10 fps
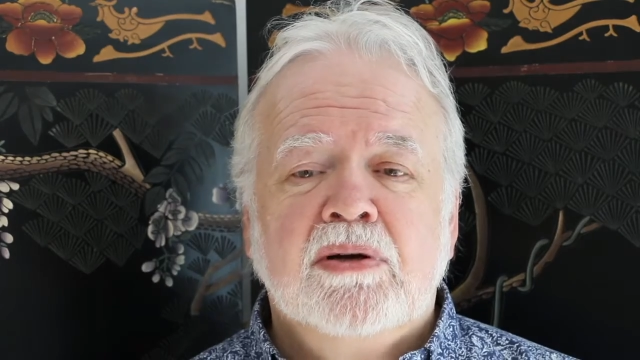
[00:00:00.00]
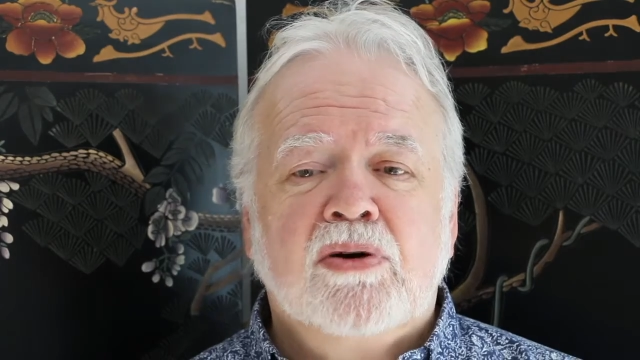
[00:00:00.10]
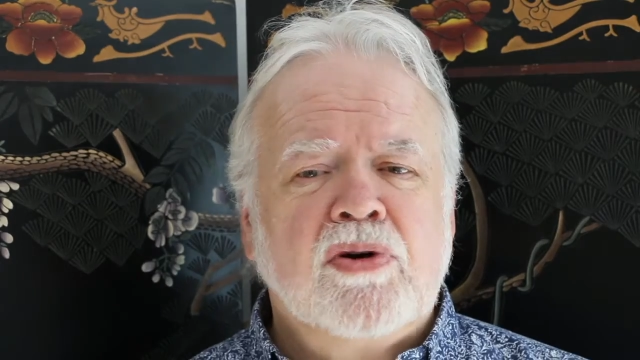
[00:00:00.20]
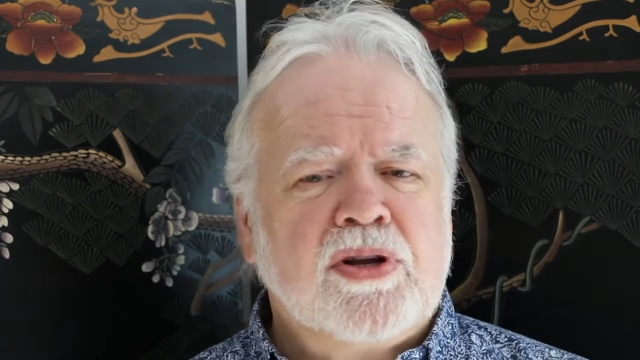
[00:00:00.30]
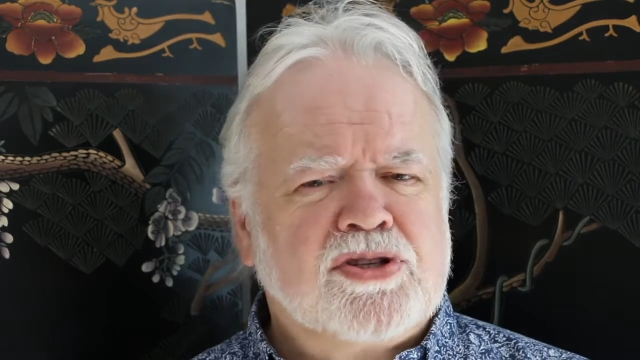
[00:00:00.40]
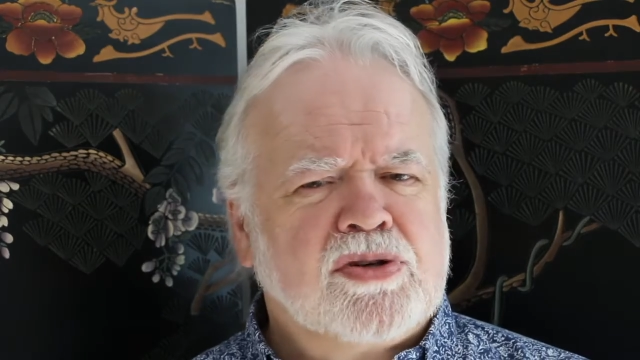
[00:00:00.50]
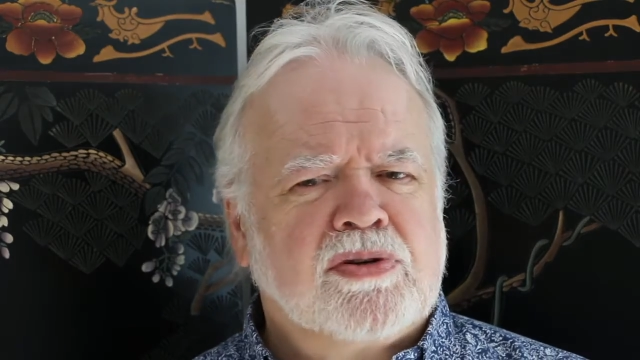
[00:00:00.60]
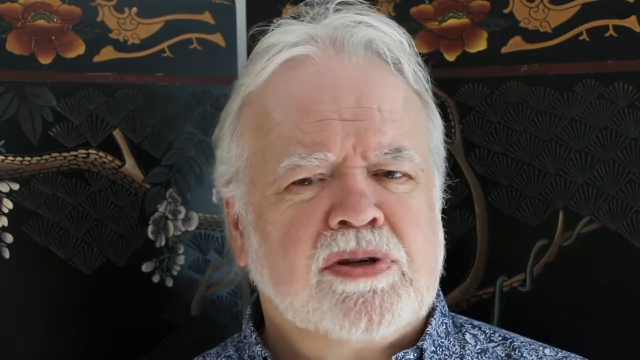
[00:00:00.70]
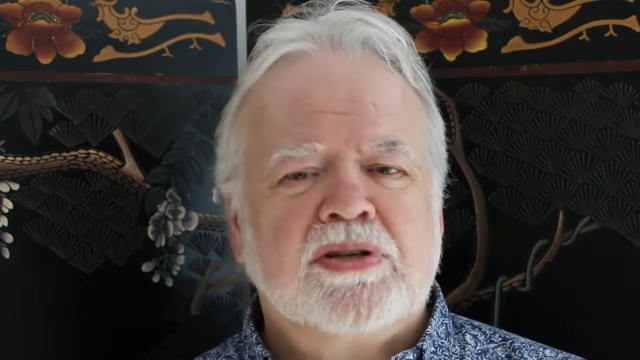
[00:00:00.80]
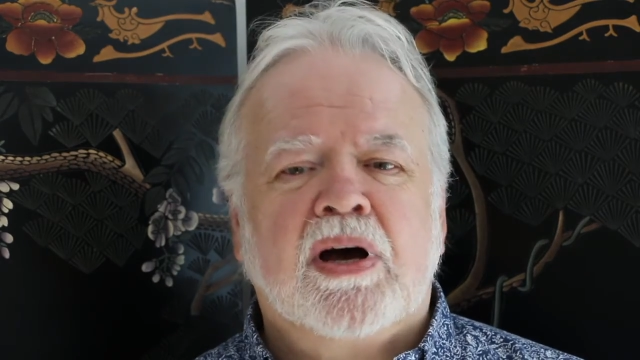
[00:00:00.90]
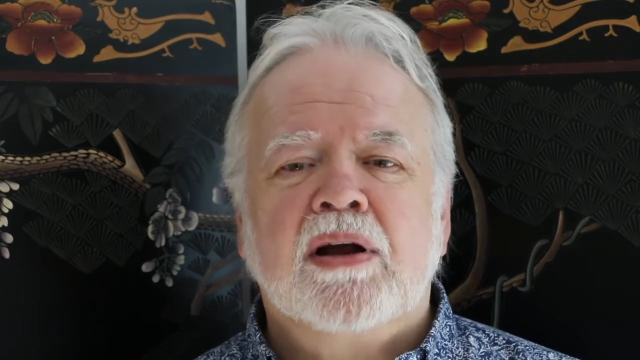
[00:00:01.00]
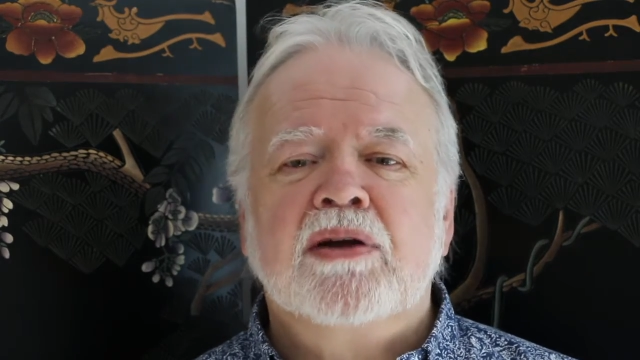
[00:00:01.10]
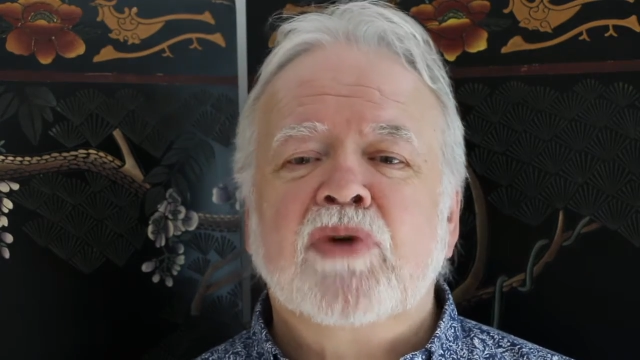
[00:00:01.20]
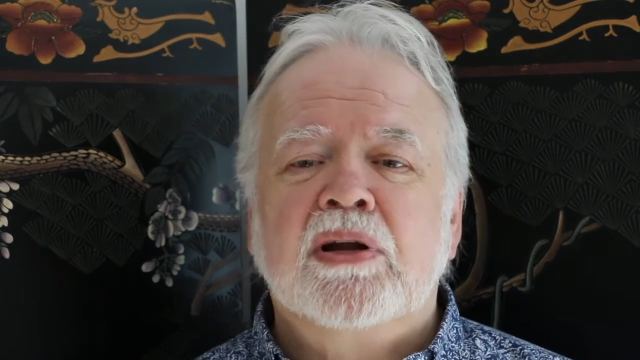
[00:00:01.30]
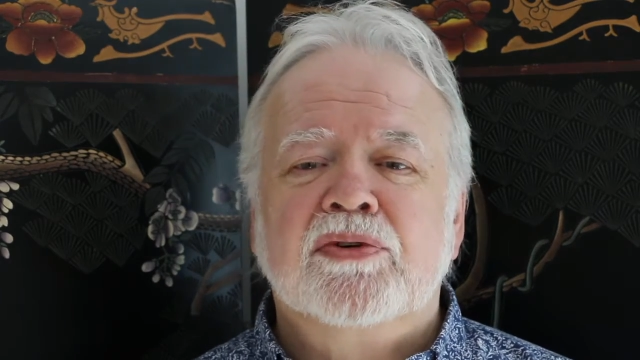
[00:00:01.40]
or an issue that is
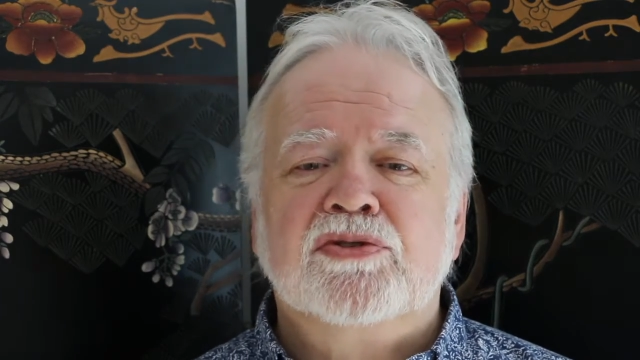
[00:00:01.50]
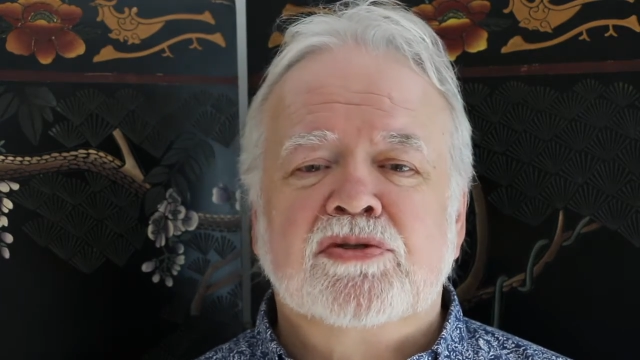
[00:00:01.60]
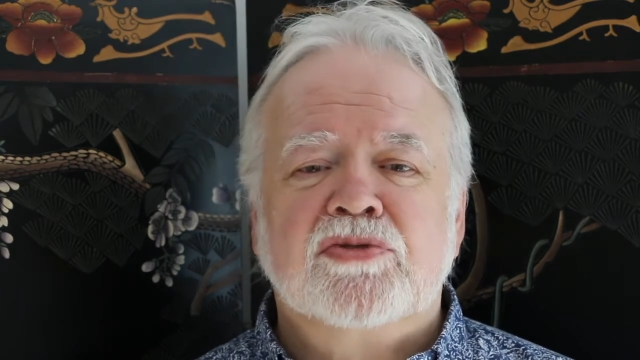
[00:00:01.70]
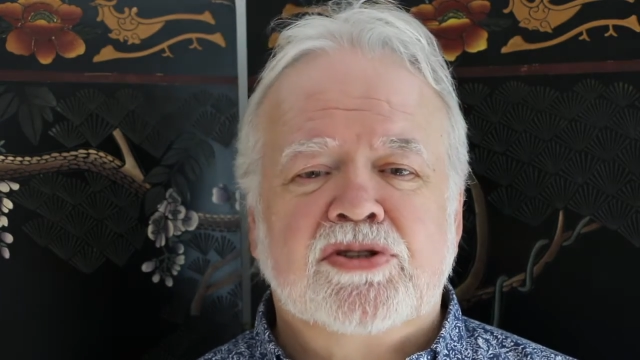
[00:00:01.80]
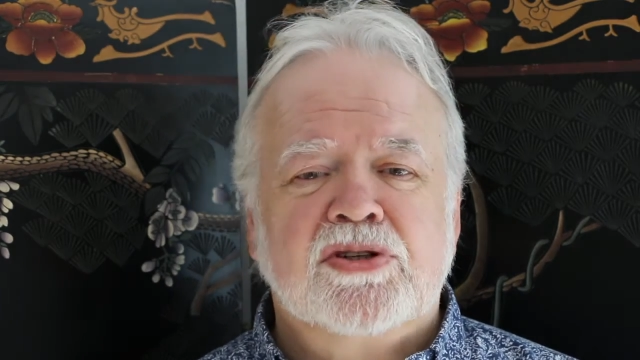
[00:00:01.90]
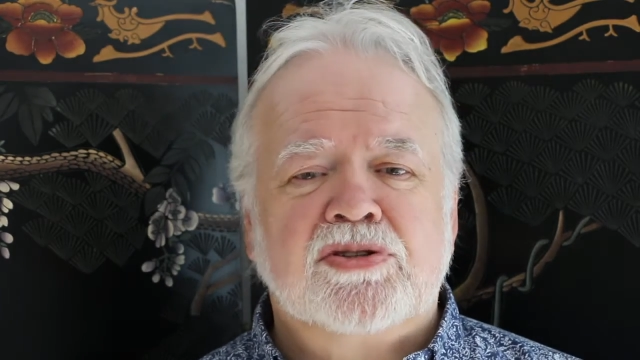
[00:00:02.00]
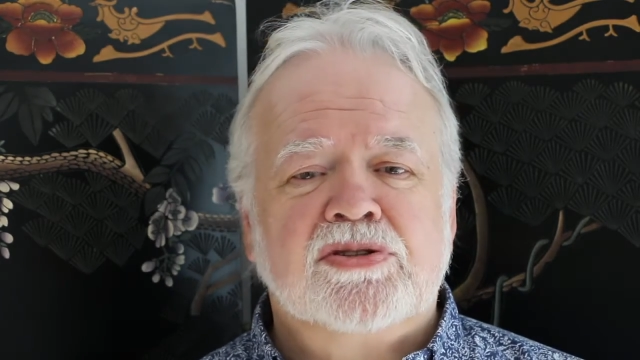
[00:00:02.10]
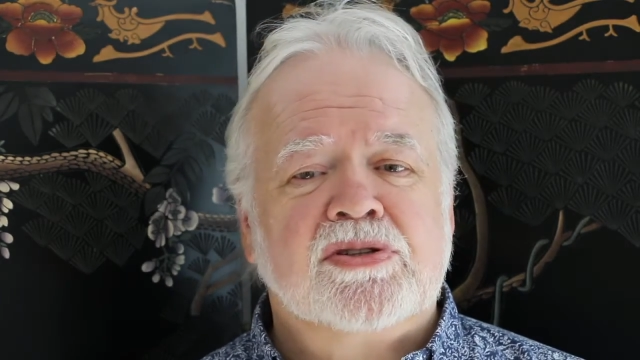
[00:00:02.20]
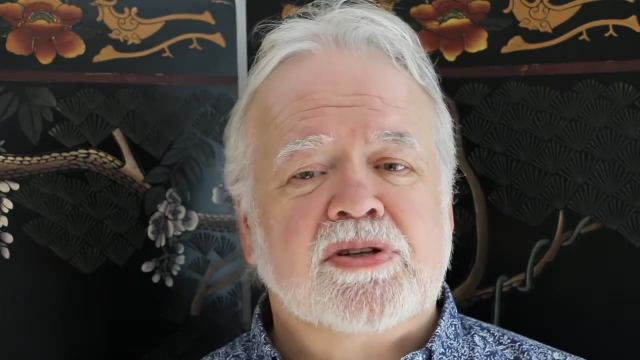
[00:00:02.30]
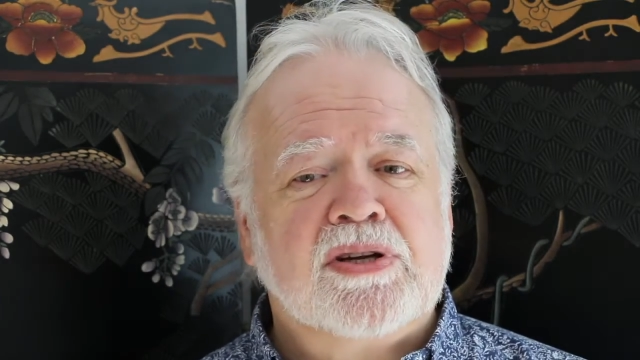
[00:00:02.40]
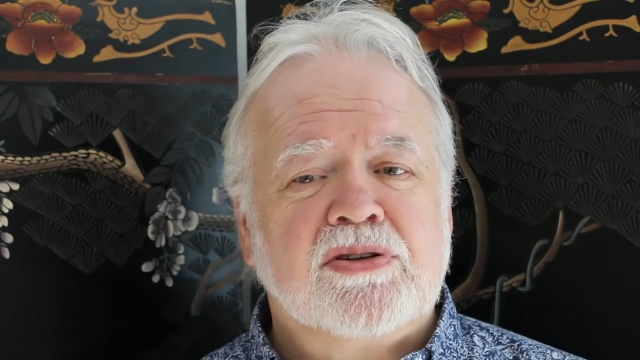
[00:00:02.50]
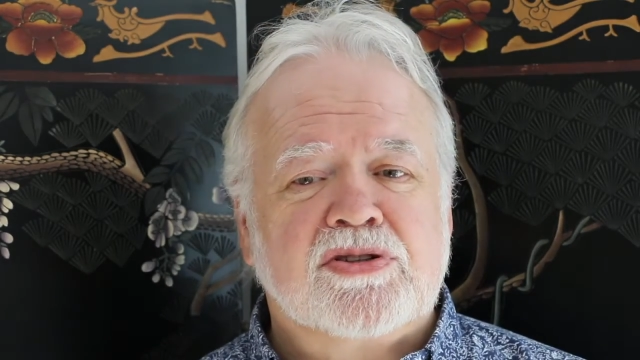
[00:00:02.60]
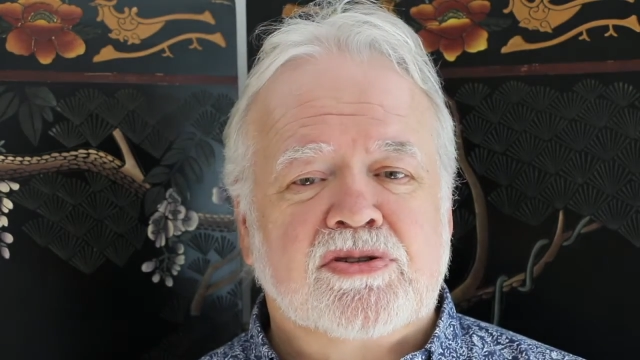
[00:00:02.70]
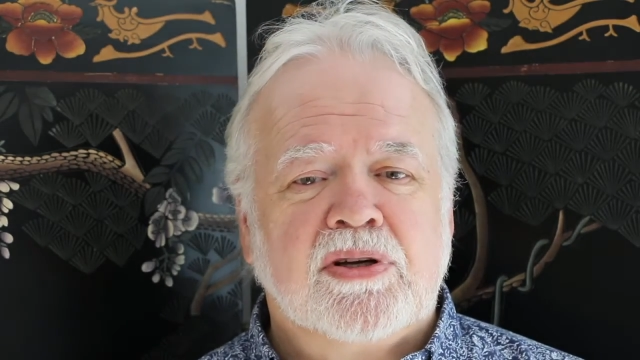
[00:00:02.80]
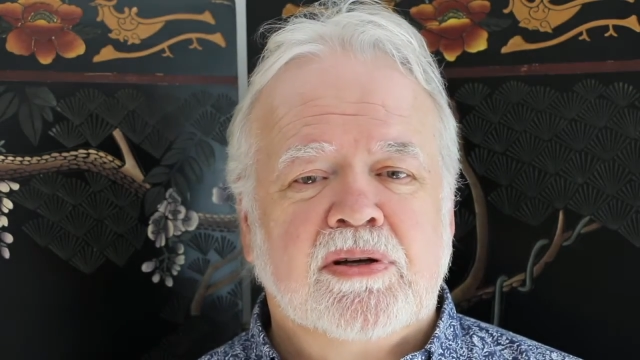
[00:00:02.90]
highly relevant to researchers in the
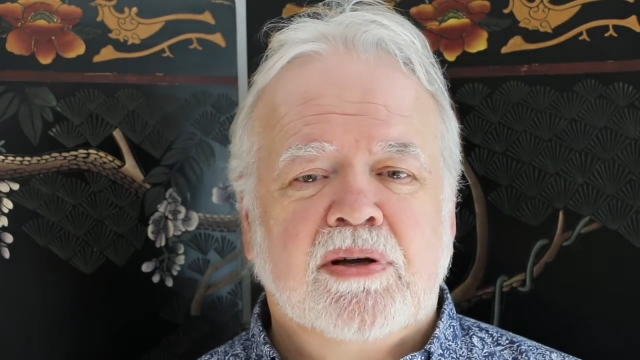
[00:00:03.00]
industry,